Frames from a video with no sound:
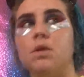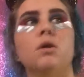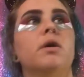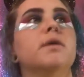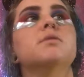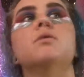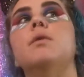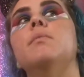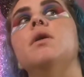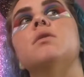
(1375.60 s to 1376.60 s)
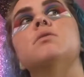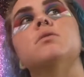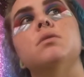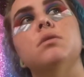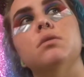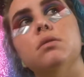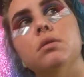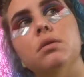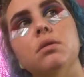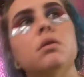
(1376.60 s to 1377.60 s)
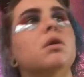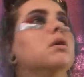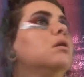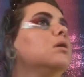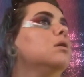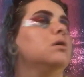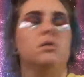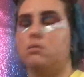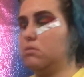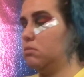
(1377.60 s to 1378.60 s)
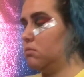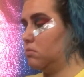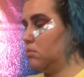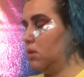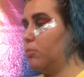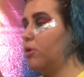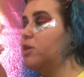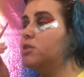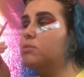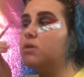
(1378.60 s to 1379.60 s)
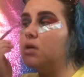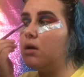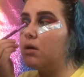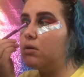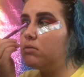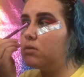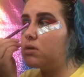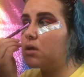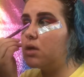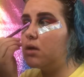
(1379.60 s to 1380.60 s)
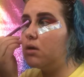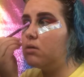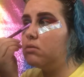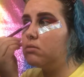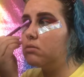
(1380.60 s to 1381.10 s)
Alright, so I mixed the Liberation with the yellow, the Sunlight yellow.